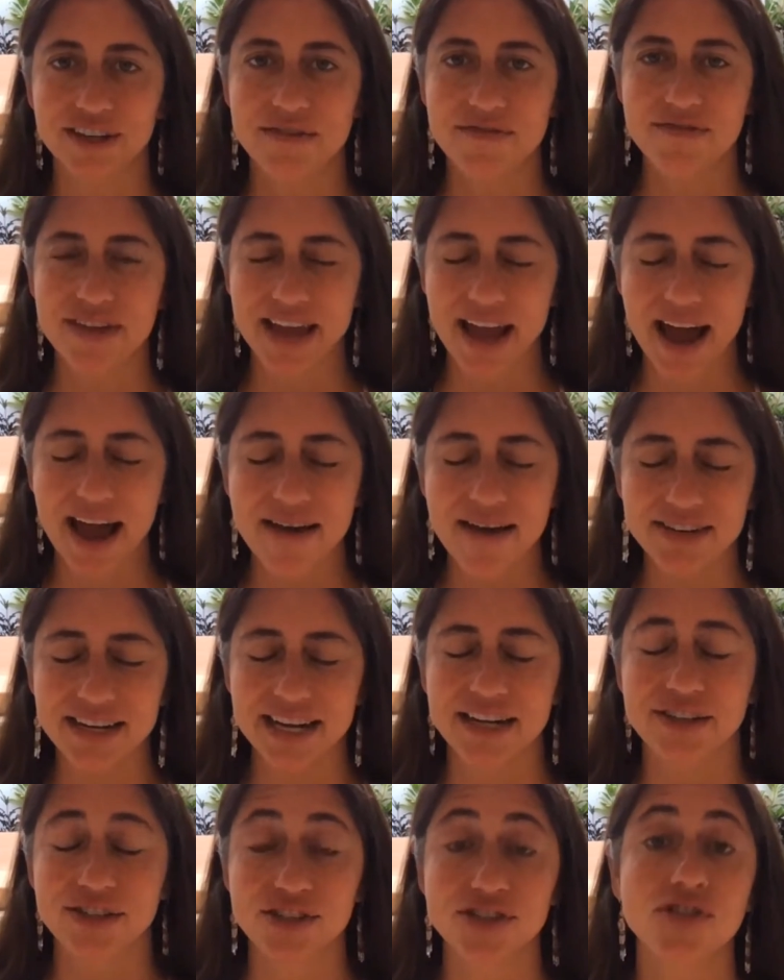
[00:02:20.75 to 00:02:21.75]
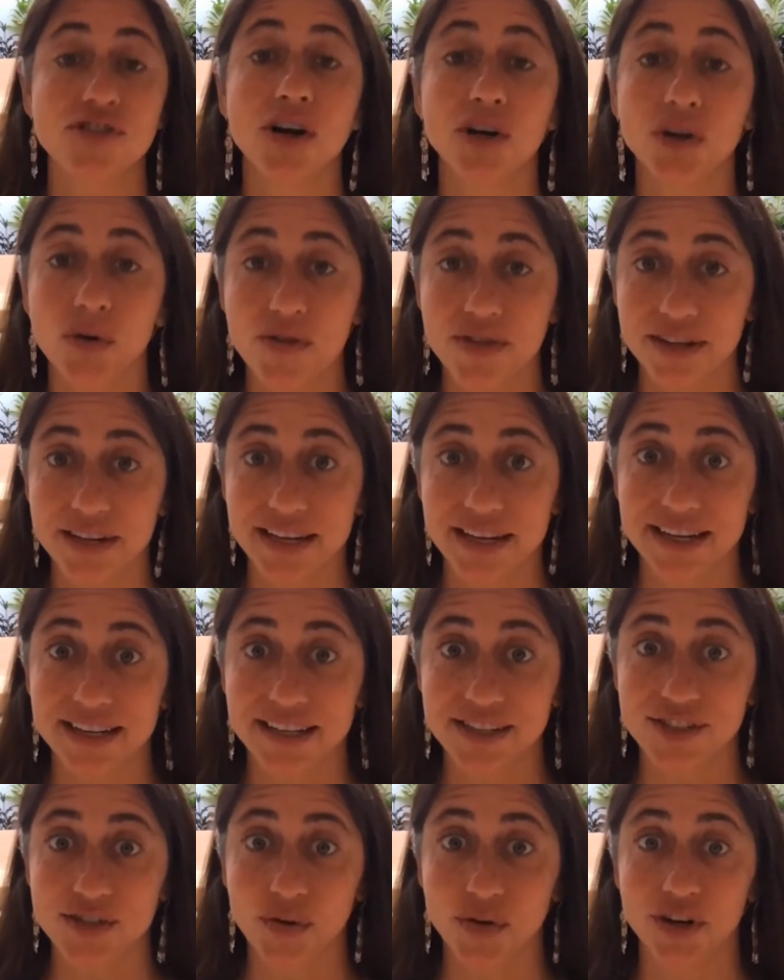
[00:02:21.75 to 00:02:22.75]
if they haven't had a struggle with an eating
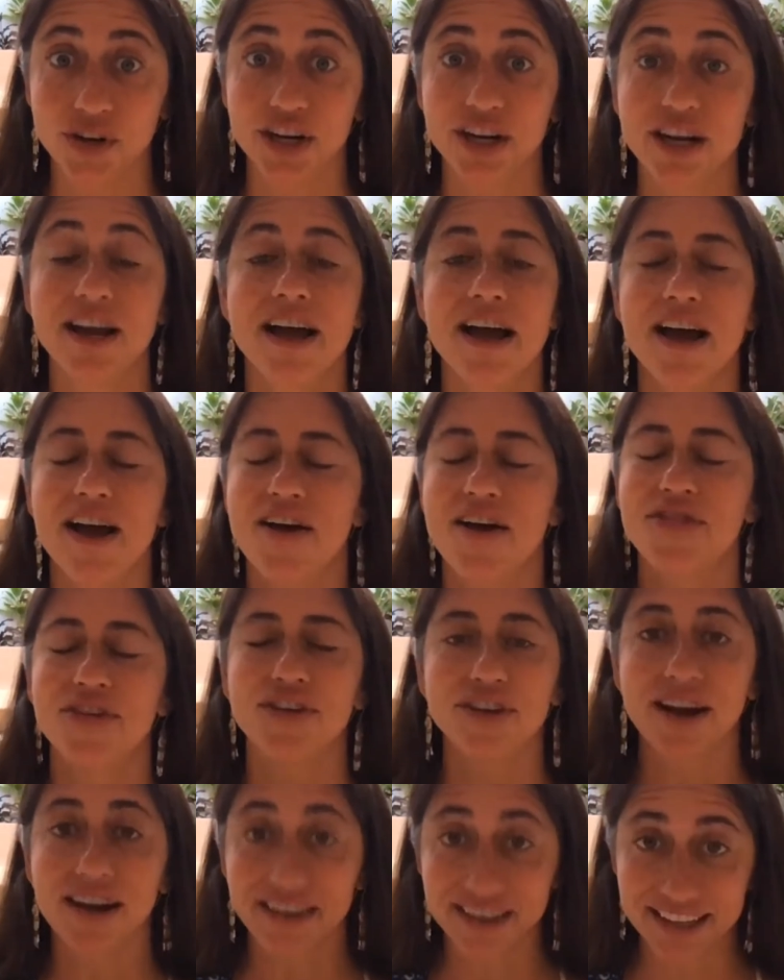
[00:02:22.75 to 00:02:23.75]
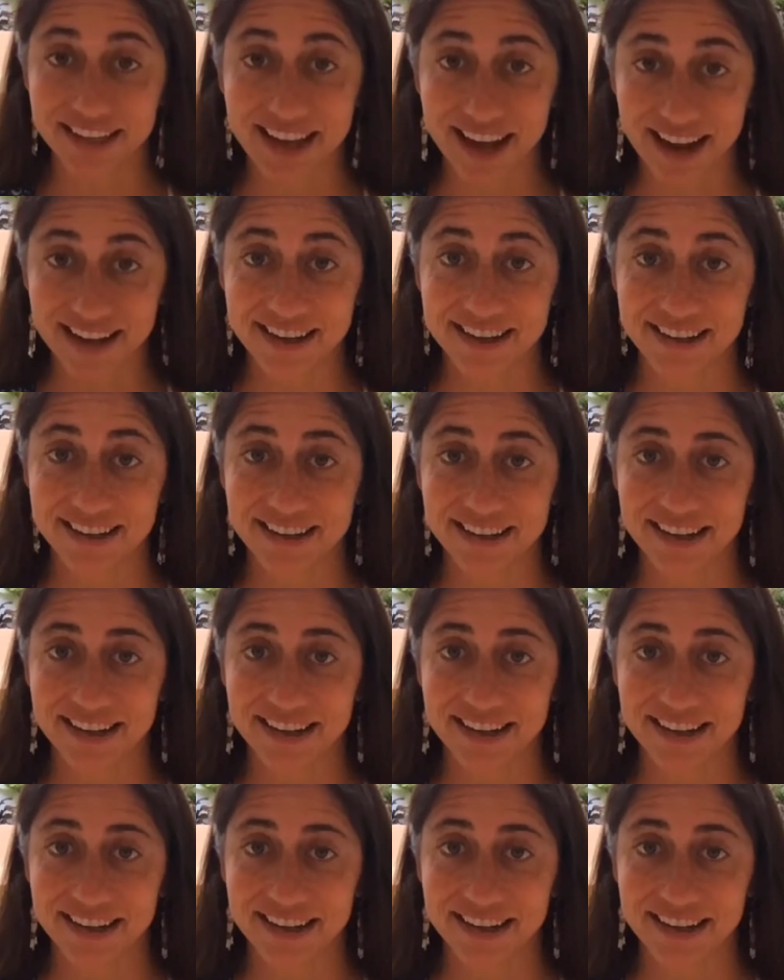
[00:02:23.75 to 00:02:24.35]
disorder, they're not gonna get it.